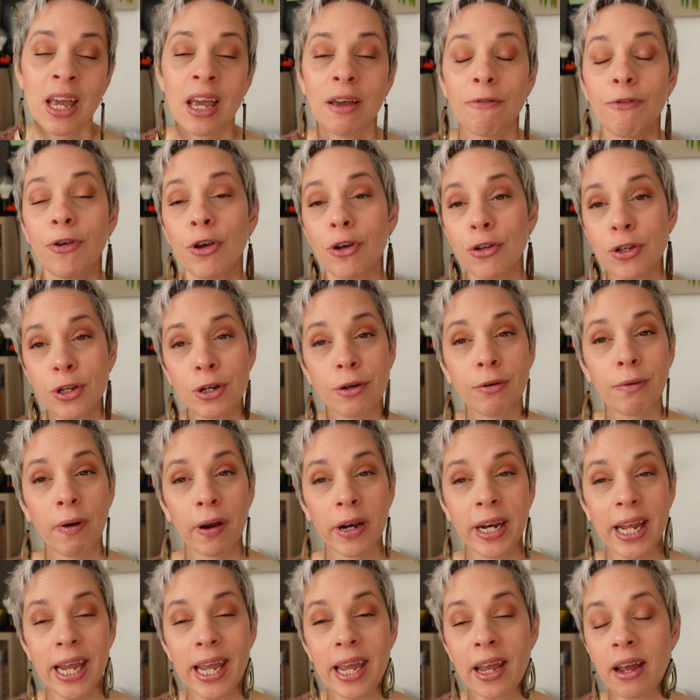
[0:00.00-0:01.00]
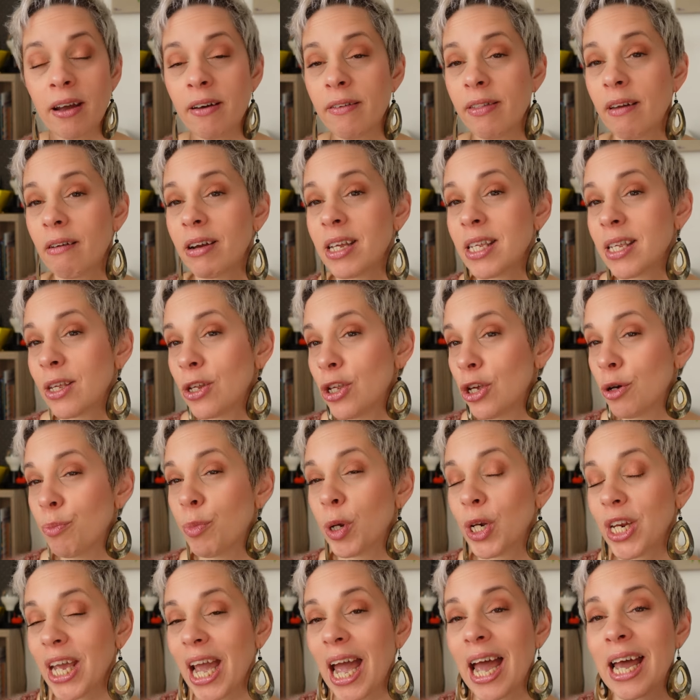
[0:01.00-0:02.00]
If you're new around here, there is a new
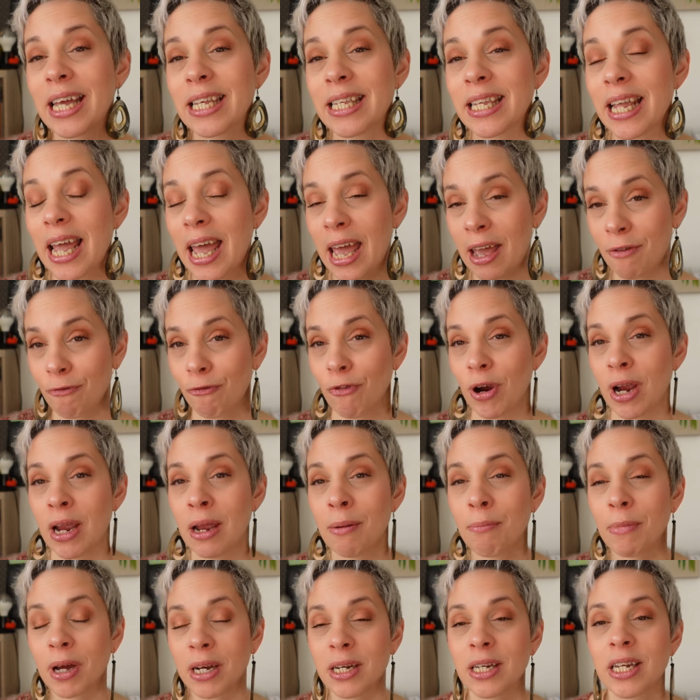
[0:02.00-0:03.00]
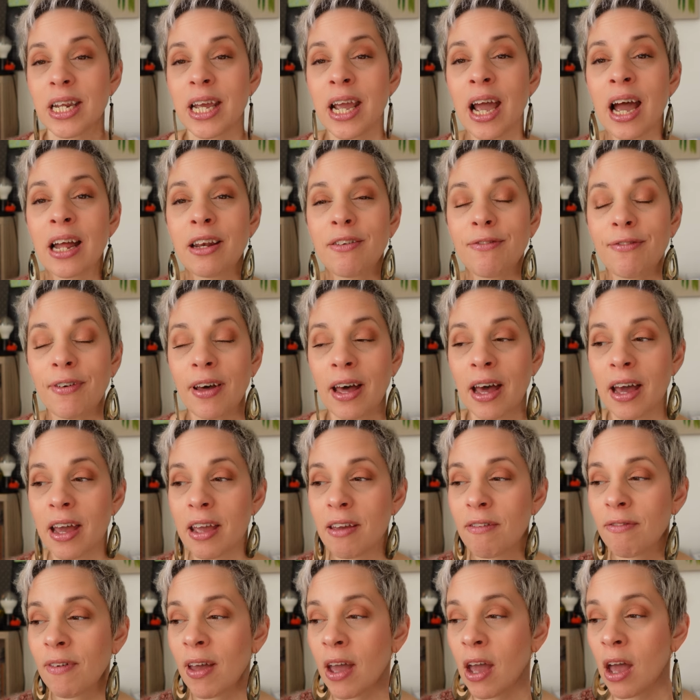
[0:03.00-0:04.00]
podcast every Monday at
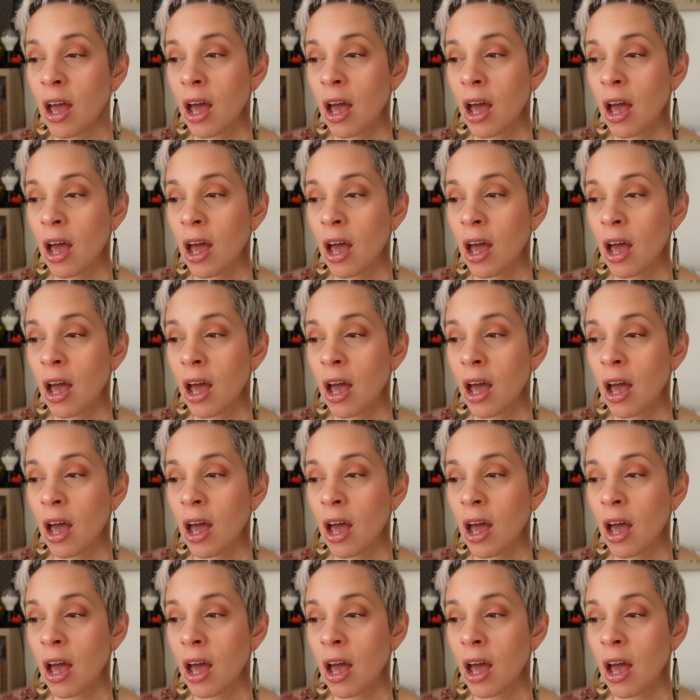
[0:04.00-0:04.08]
5